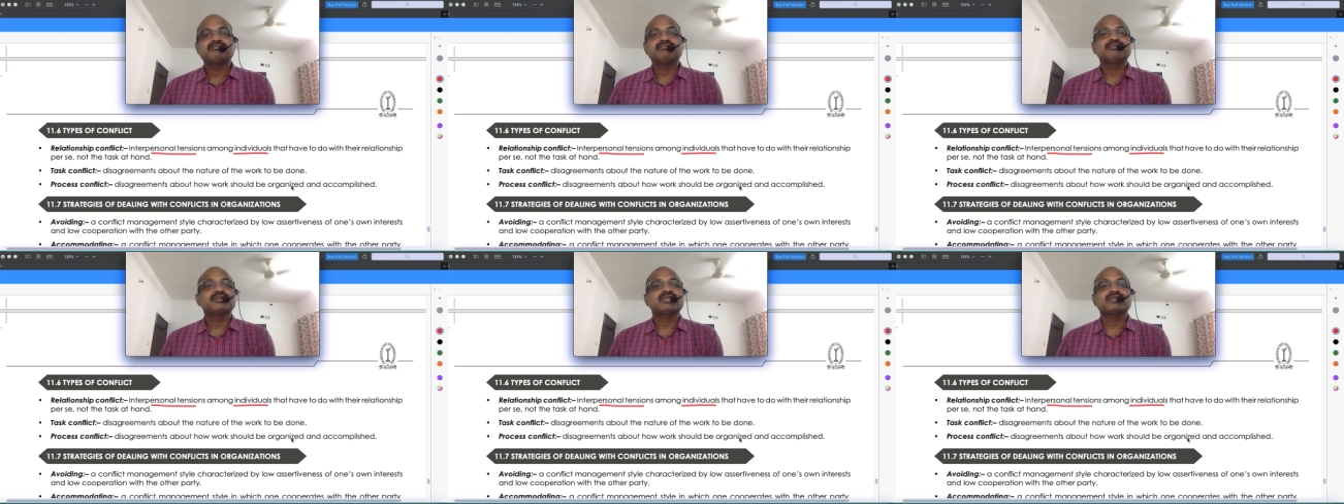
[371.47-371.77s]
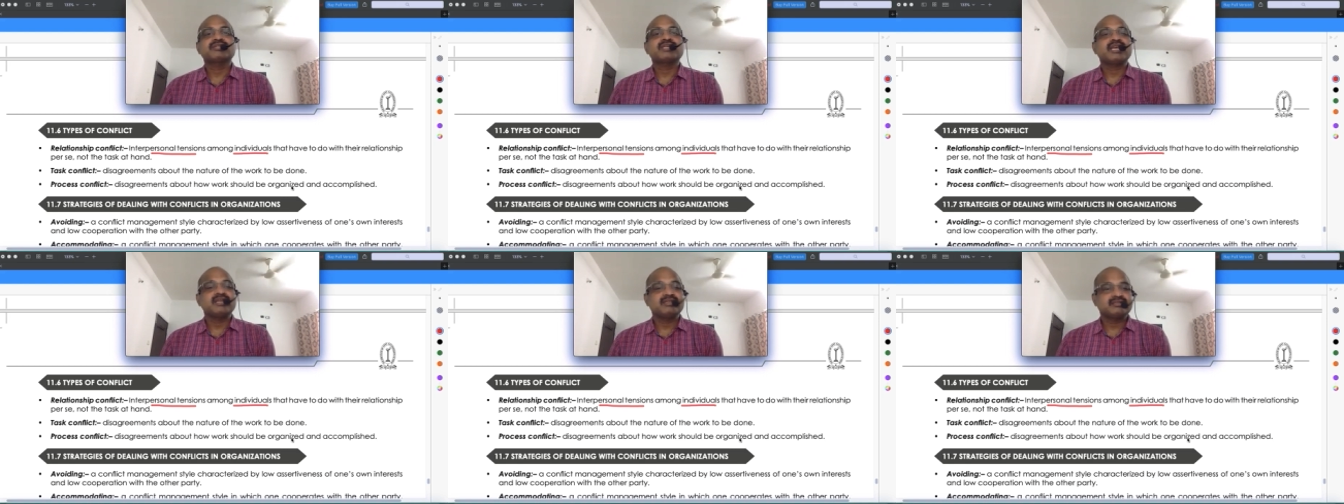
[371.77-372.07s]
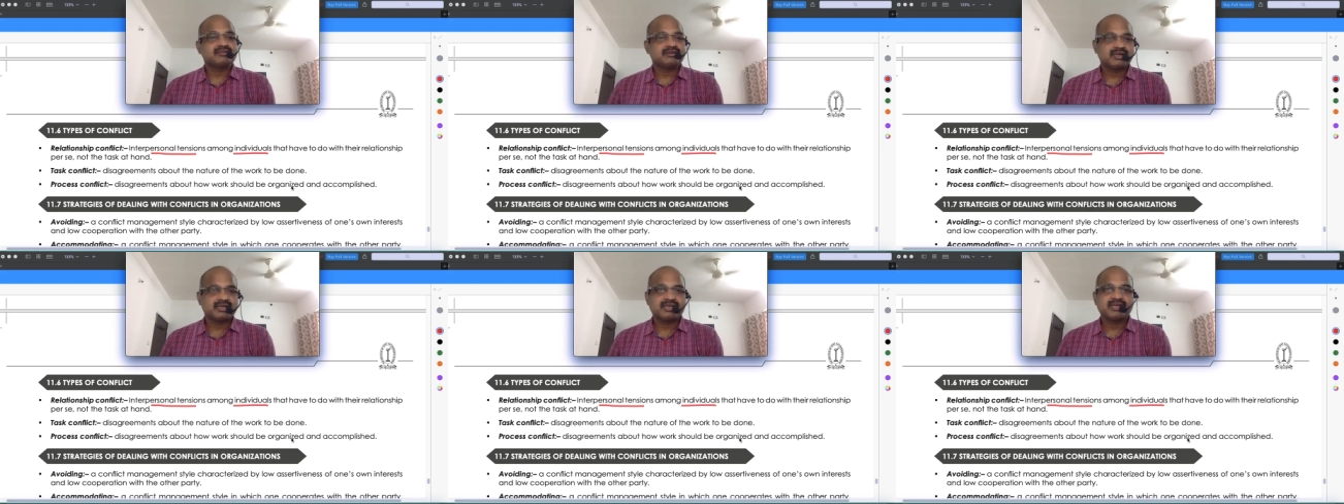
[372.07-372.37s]
because A
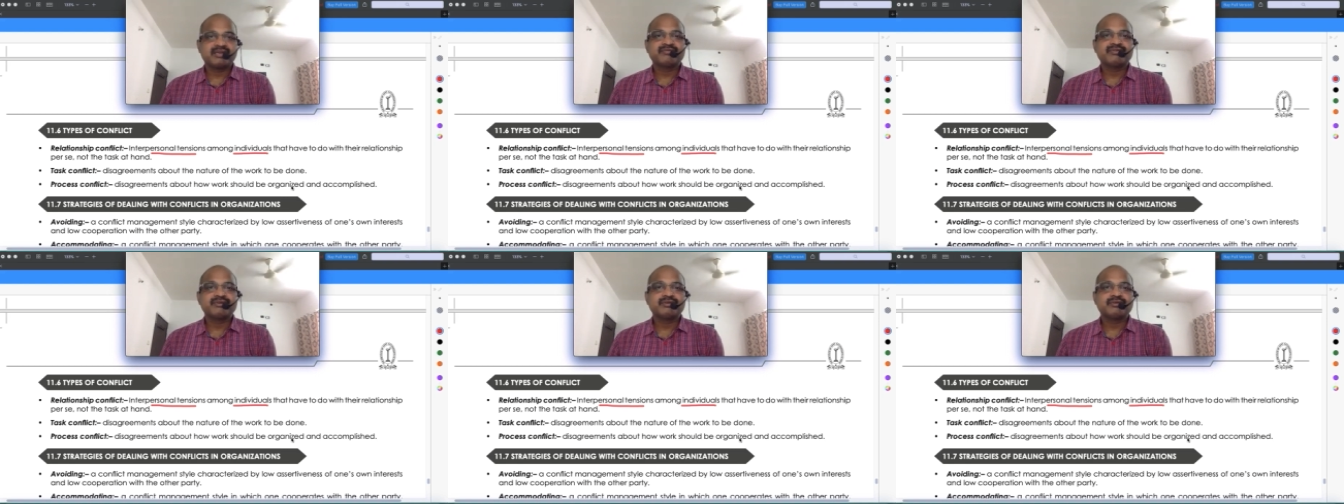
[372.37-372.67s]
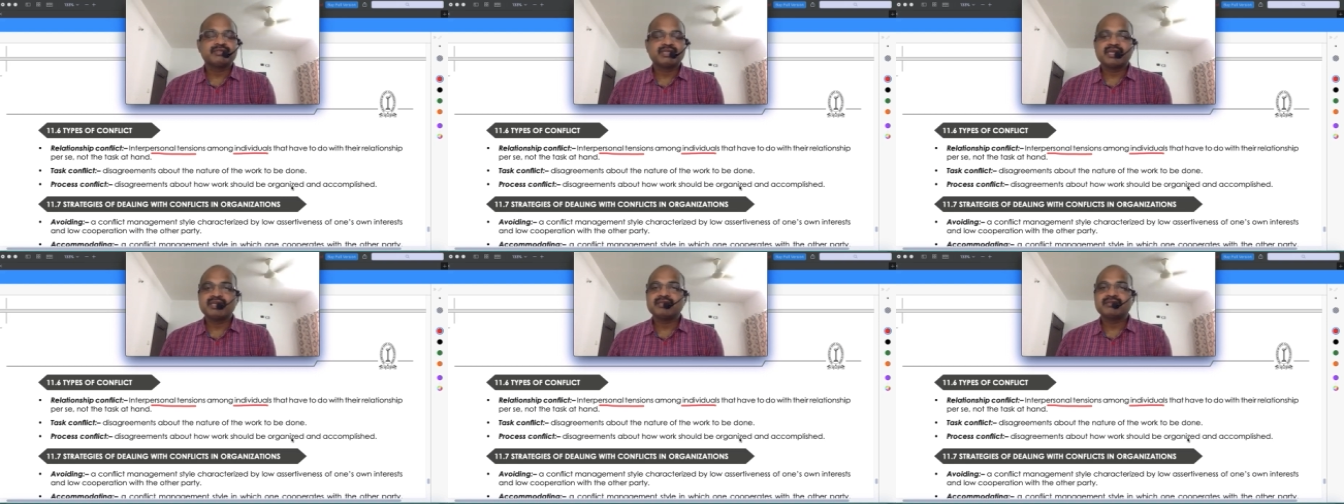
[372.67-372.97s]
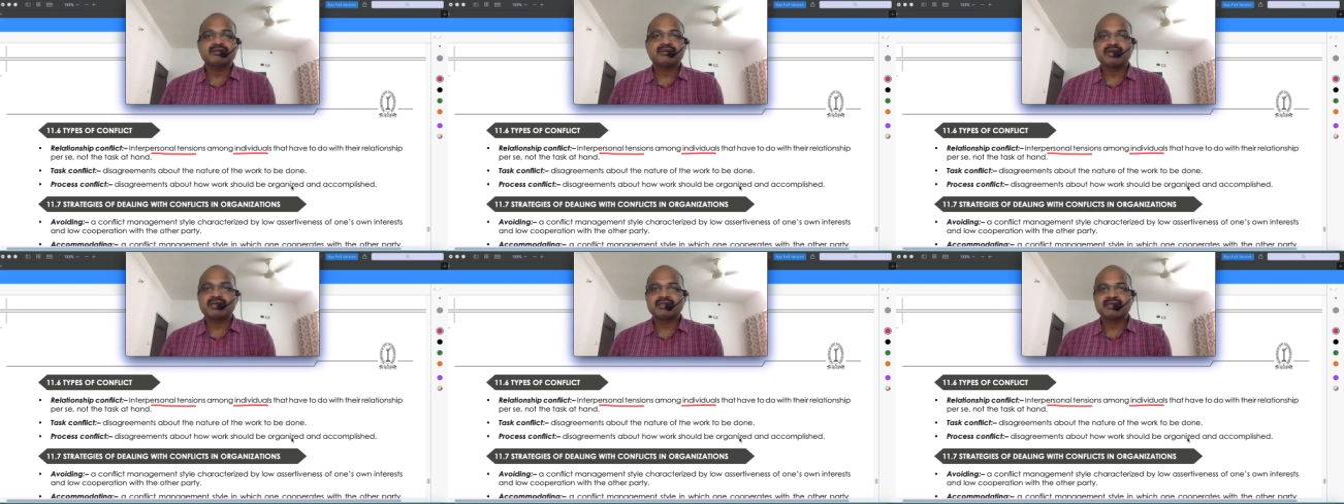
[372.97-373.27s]
is not confused, A
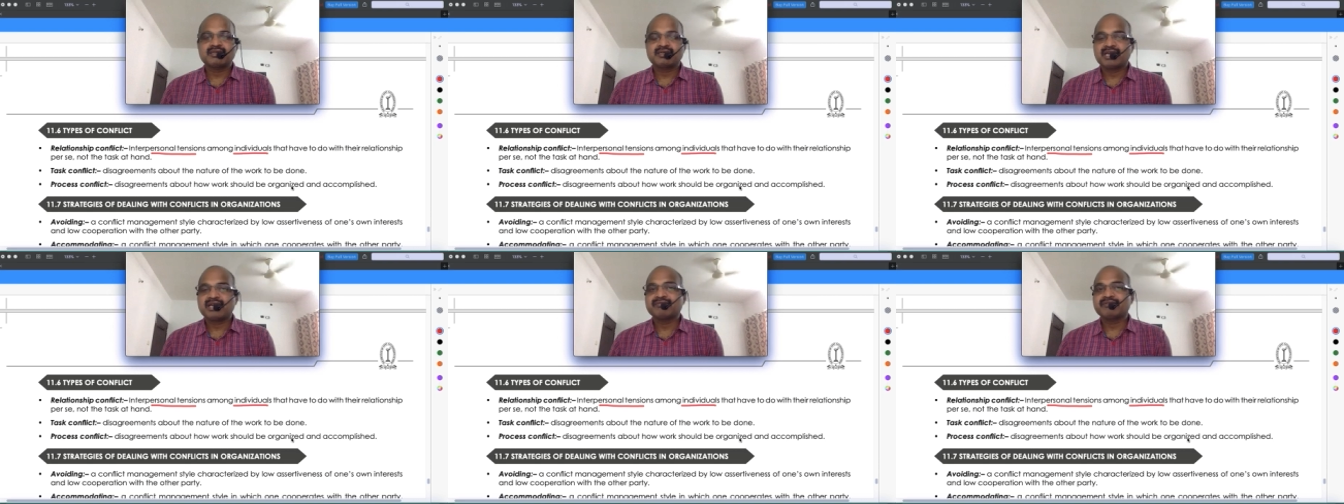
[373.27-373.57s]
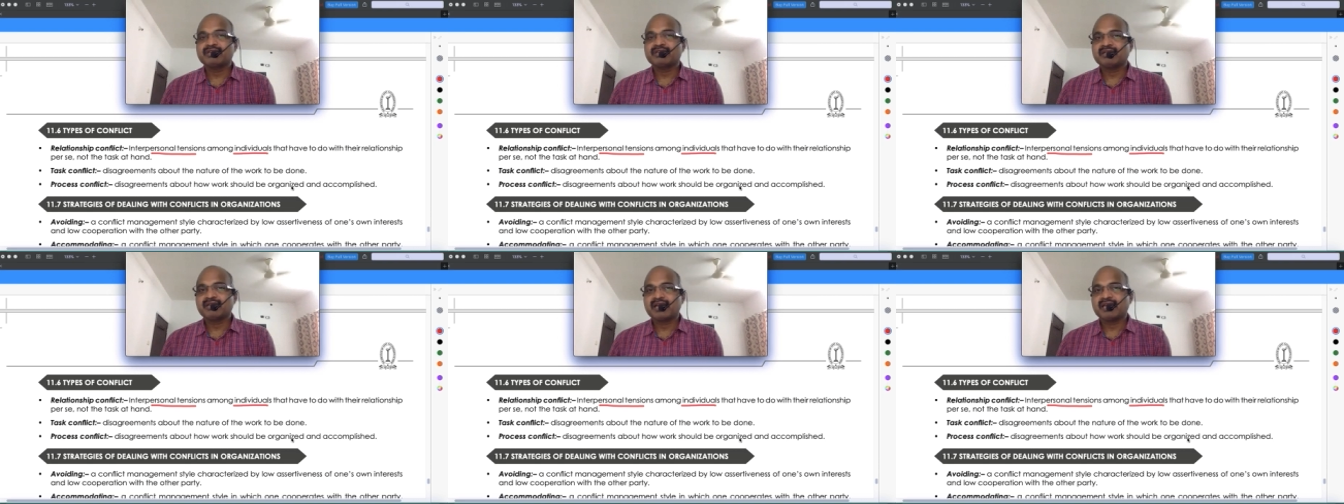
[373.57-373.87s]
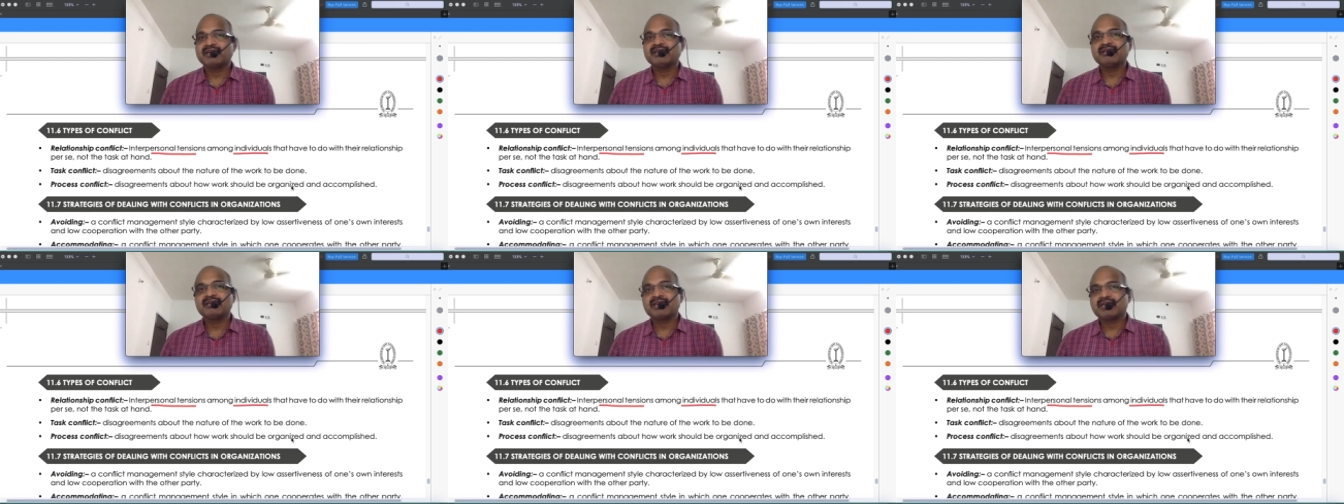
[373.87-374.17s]
is not having an
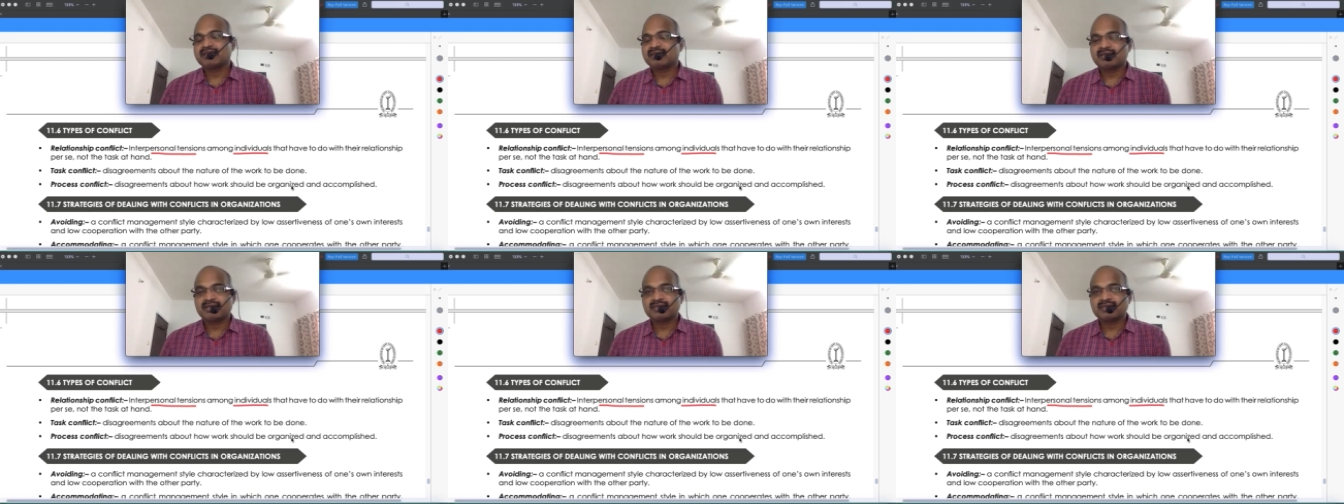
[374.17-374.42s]
idea